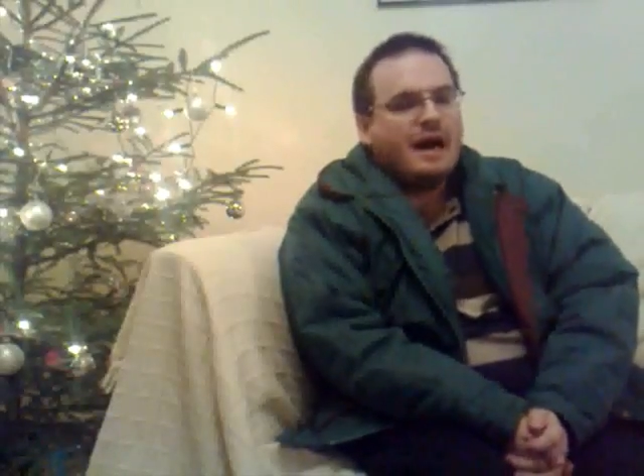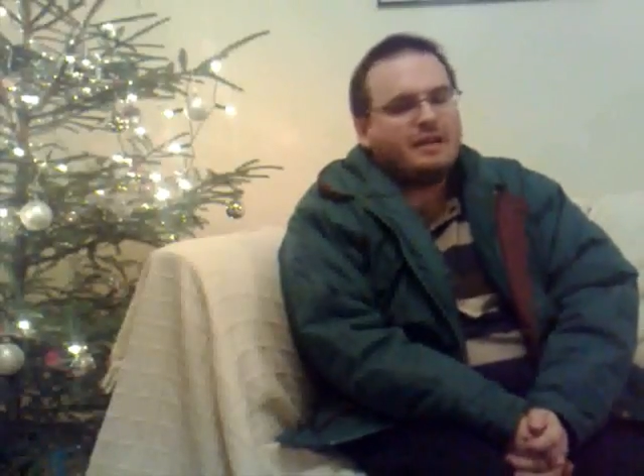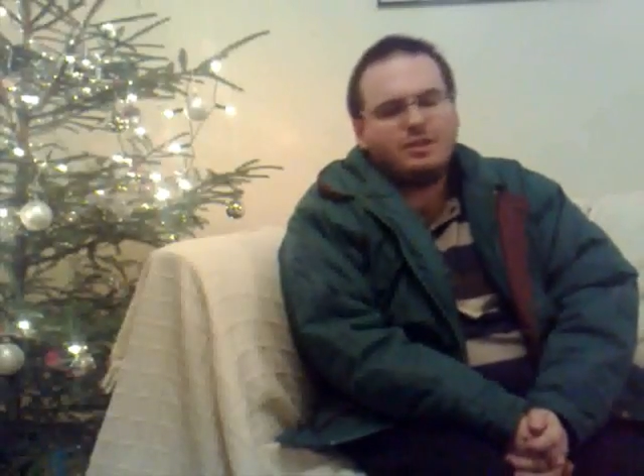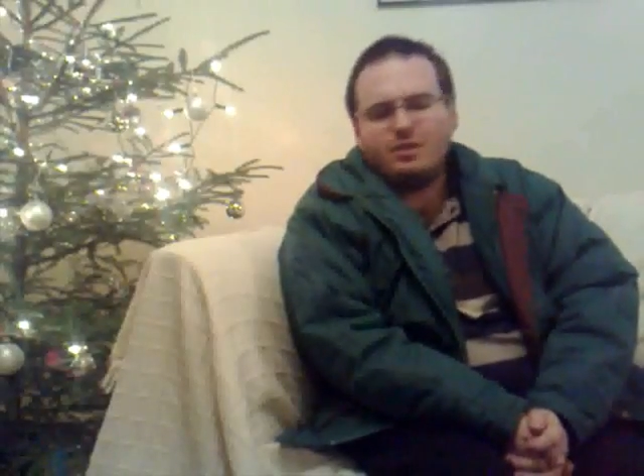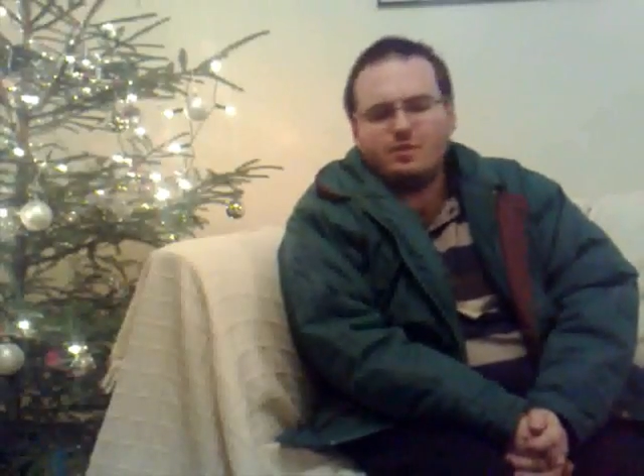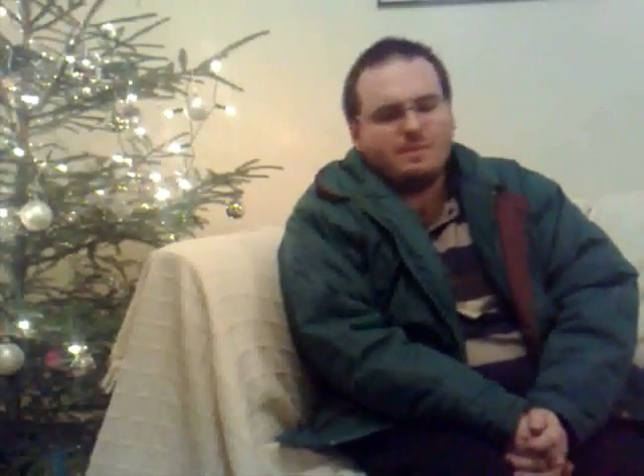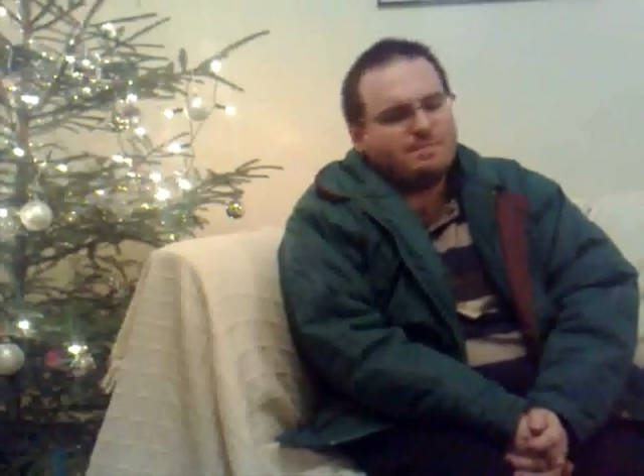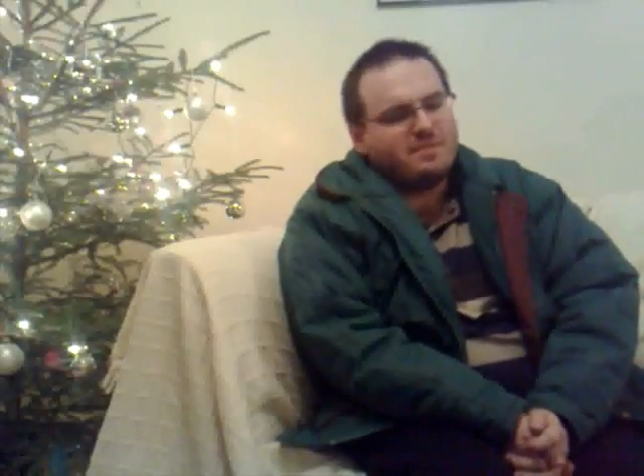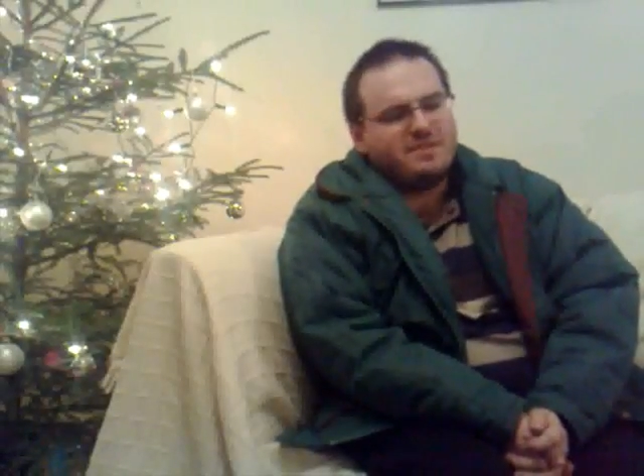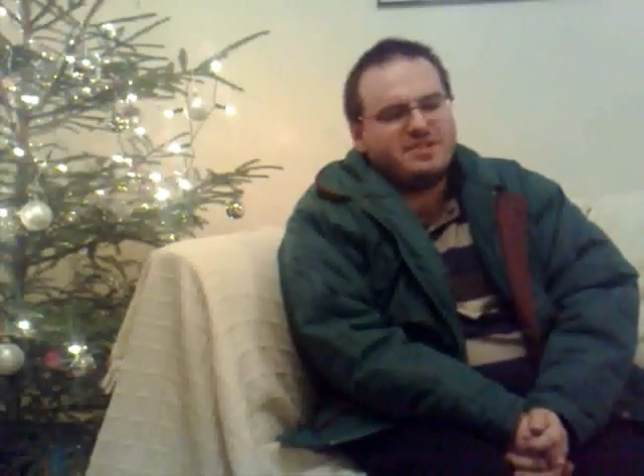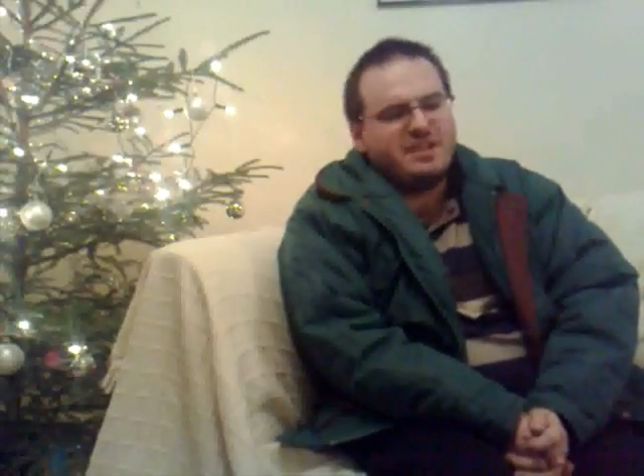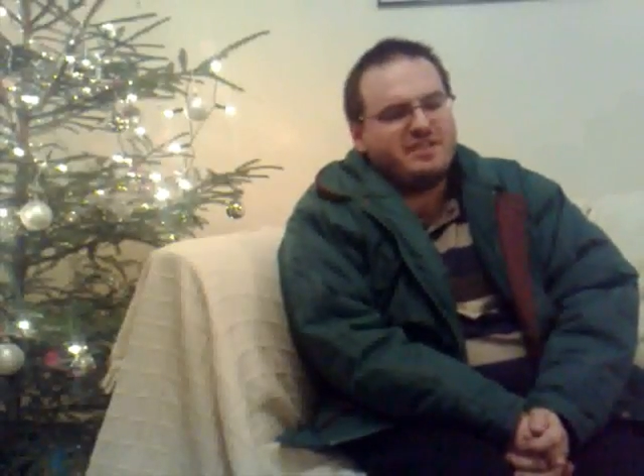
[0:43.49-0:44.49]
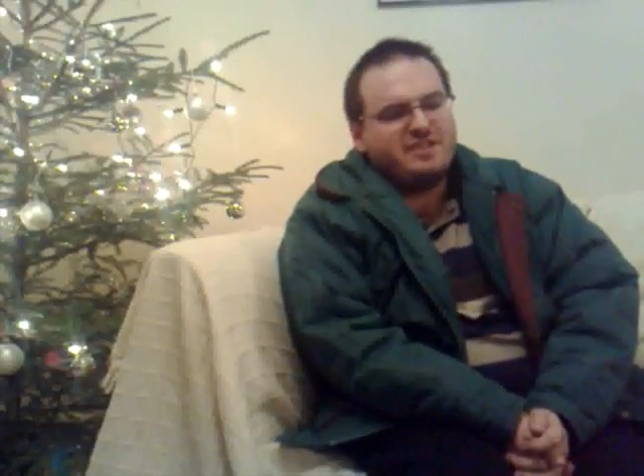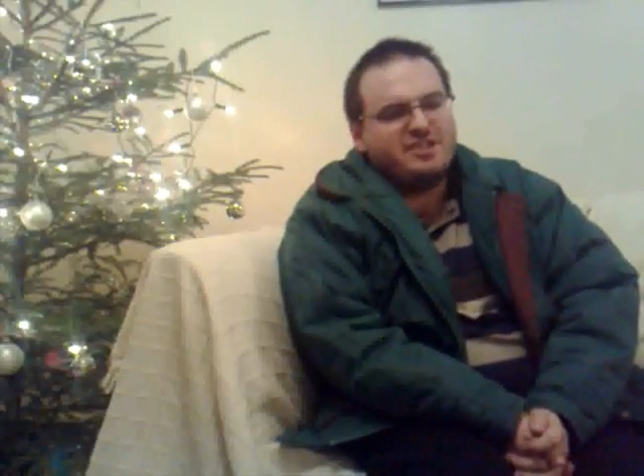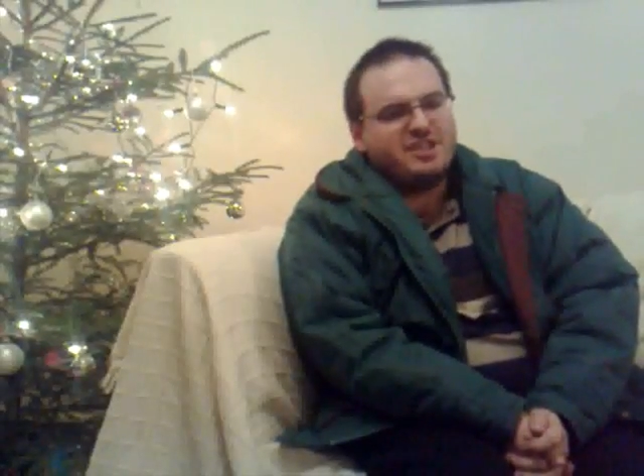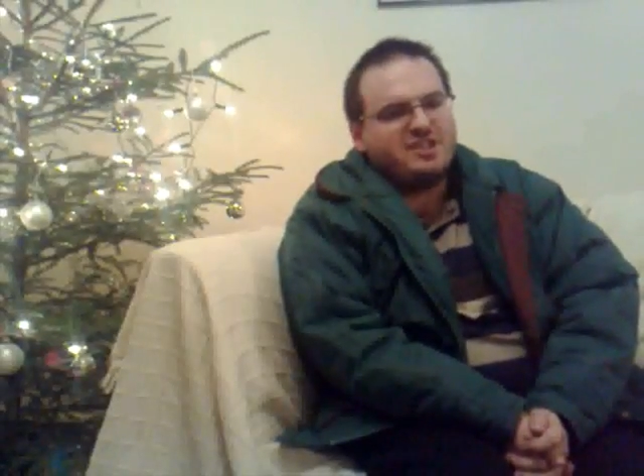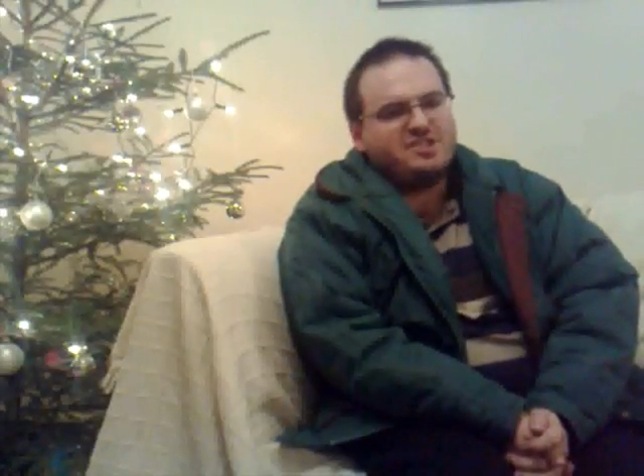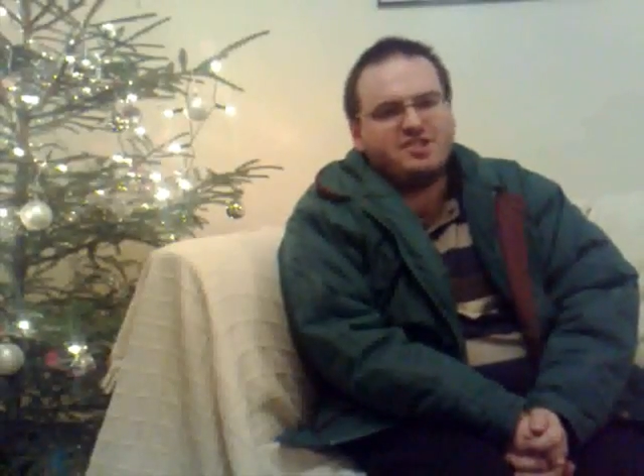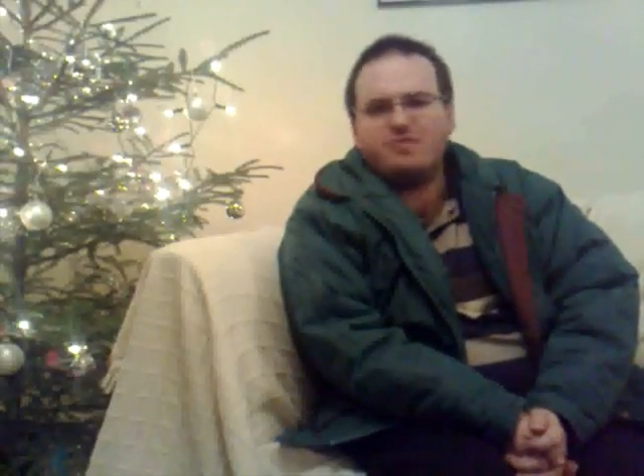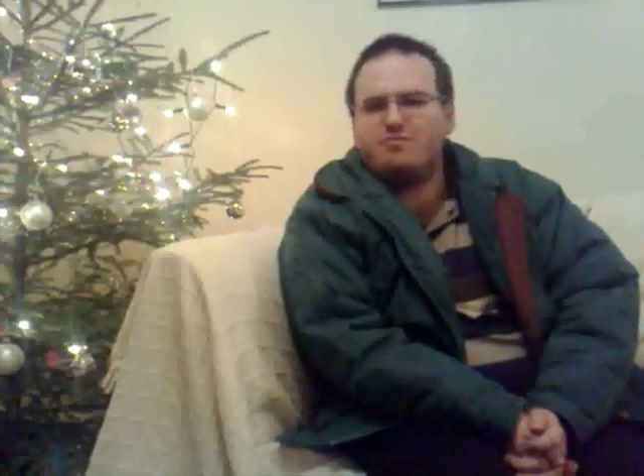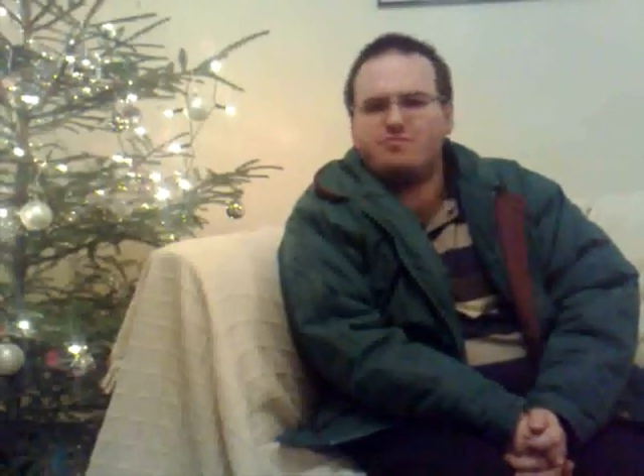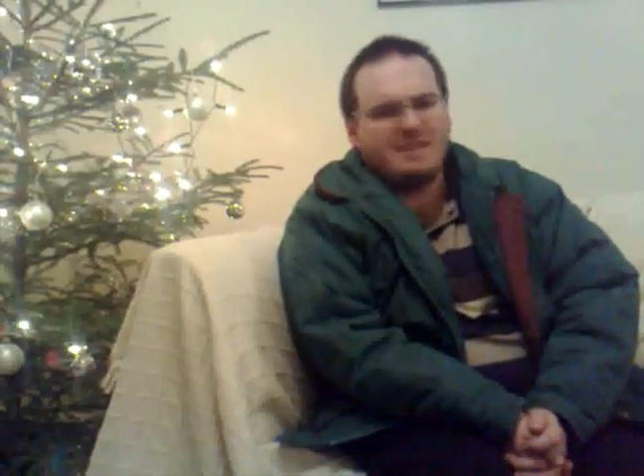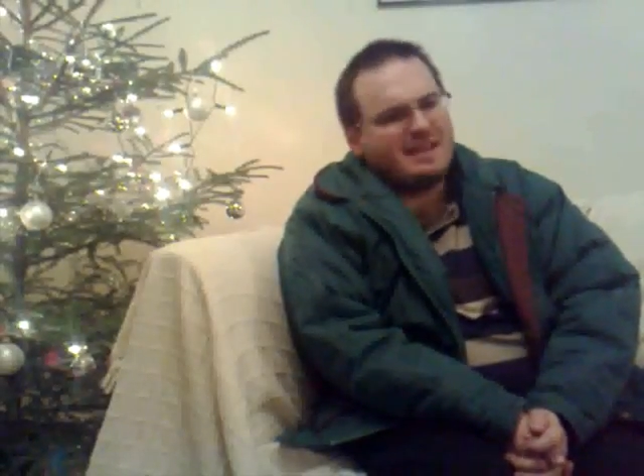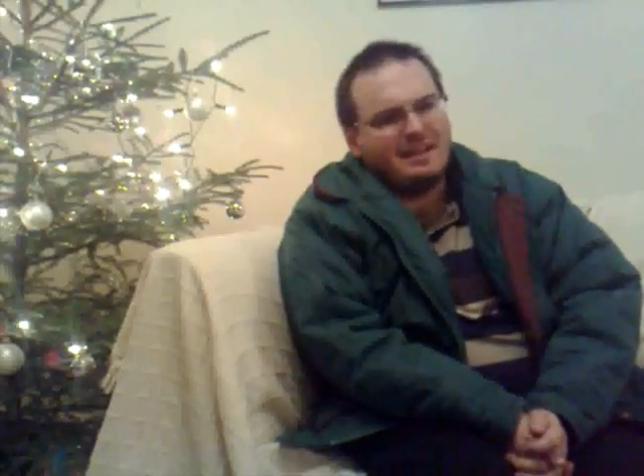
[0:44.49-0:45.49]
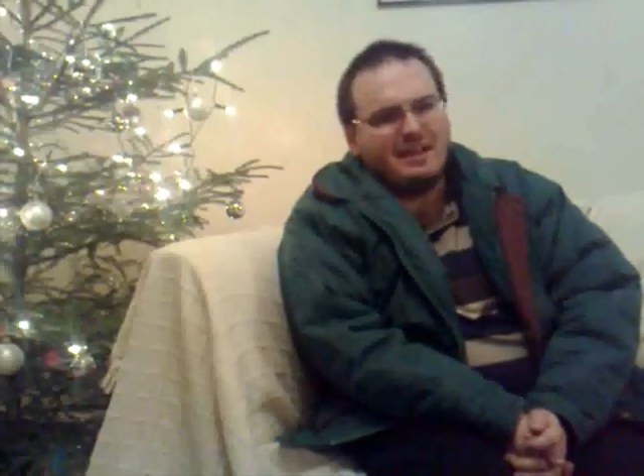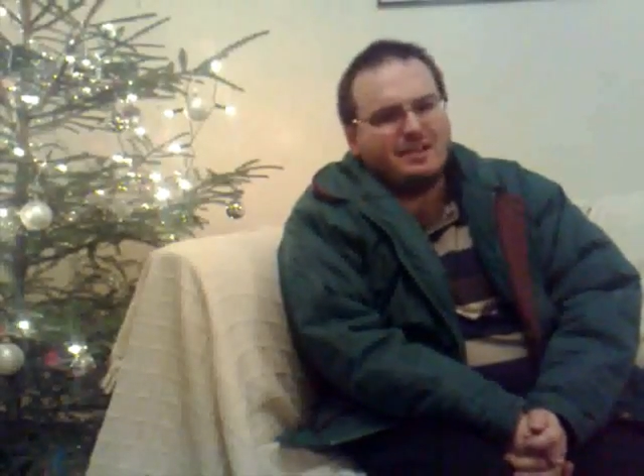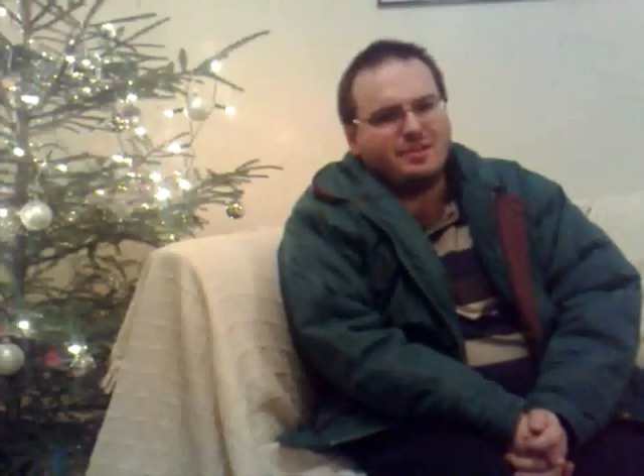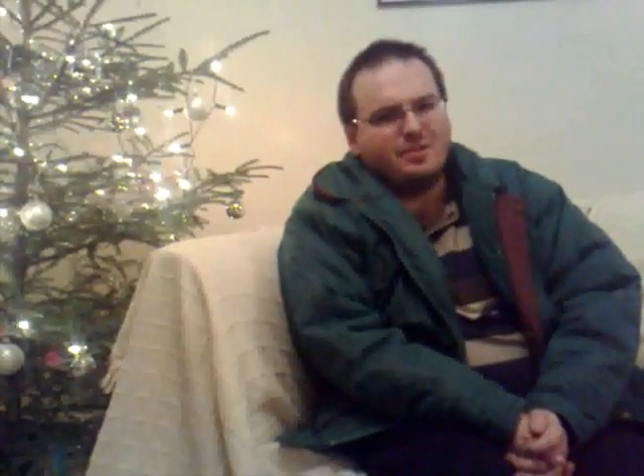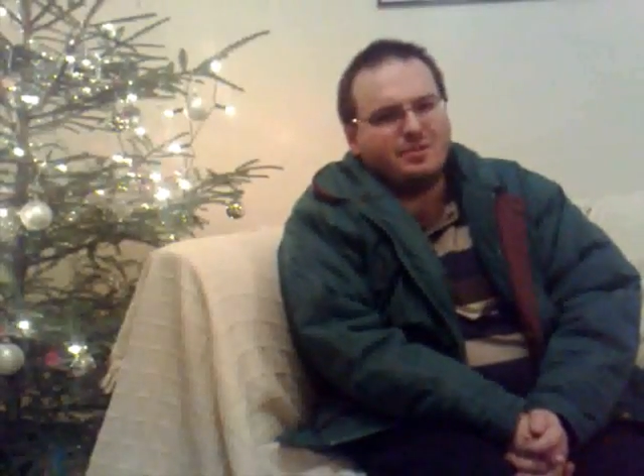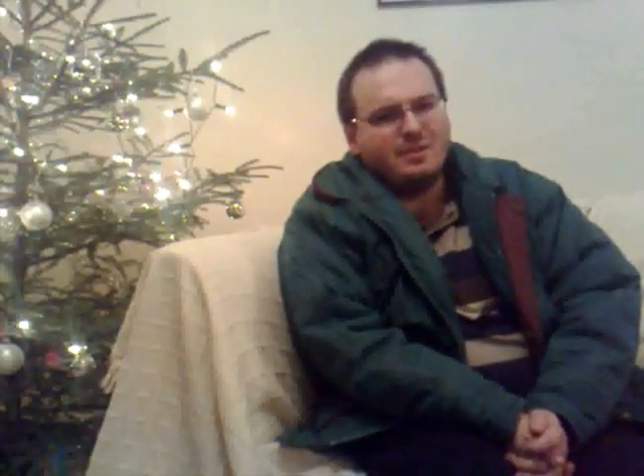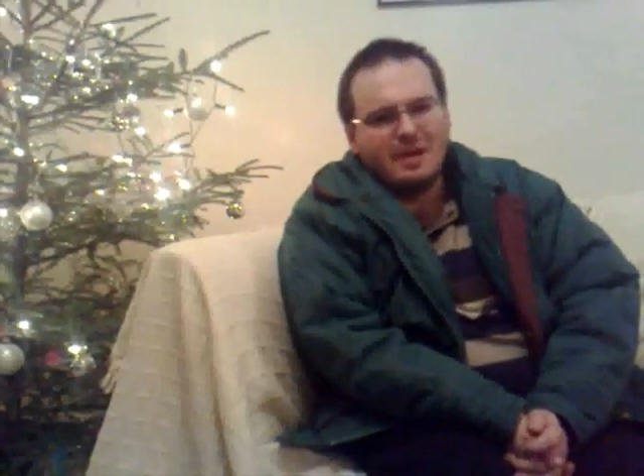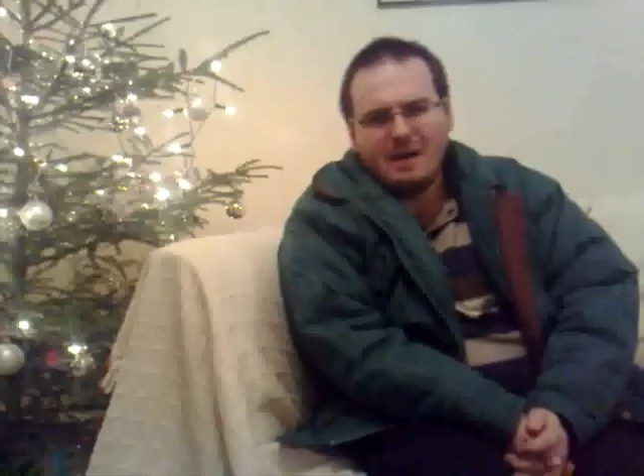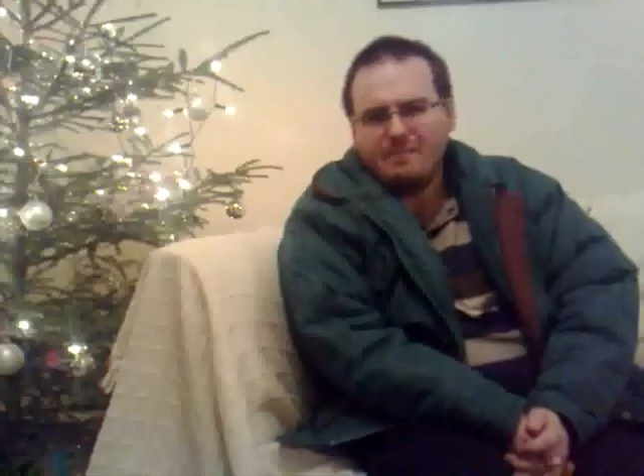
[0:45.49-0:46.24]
I do appreciate the gesture, really I do,